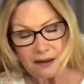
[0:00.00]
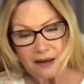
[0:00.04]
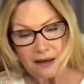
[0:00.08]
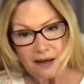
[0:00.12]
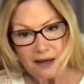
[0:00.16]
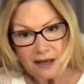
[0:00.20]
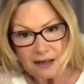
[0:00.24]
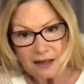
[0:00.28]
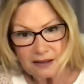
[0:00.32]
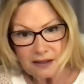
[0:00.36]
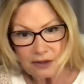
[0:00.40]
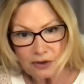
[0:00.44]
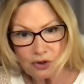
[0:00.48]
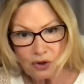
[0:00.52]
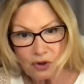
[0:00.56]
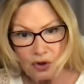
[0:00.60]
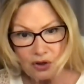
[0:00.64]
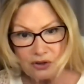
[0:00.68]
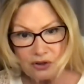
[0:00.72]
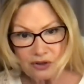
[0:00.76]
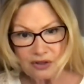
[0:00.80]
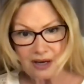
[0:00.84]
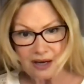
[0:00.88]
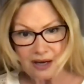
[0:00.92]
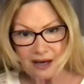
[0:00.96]
Is it not
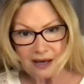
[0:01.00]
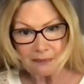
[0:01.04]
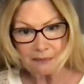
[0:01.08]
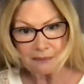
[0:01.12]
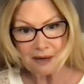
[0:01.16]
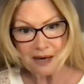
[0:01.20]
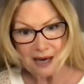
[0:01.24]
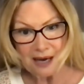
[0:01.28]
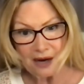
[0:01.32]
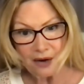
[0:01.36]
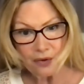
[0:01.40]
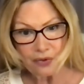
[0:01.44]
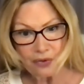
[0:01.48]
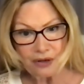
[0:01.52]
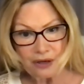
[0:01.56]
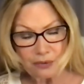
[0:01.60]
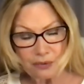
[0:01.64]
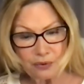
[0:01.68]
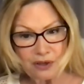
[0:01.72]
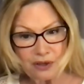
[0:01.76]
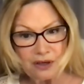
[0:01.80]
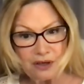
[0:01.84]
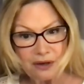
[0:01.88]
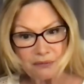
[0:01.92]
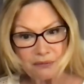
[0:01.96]
time now that
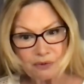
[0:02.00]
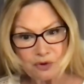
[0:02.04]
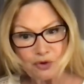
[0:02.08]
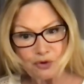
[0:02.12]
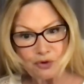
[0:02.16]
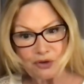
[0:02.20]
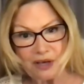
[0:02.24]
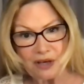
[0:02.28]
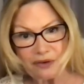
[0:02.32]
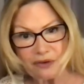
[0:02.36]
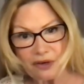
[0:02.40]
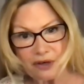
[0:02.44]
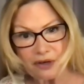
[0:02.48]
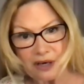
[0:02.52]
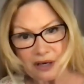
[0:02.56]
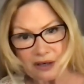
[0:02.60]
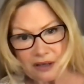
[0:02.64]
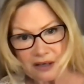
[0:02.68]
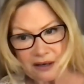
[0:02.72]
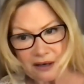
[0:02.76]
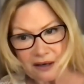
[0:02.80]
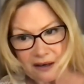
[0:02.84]
we come together and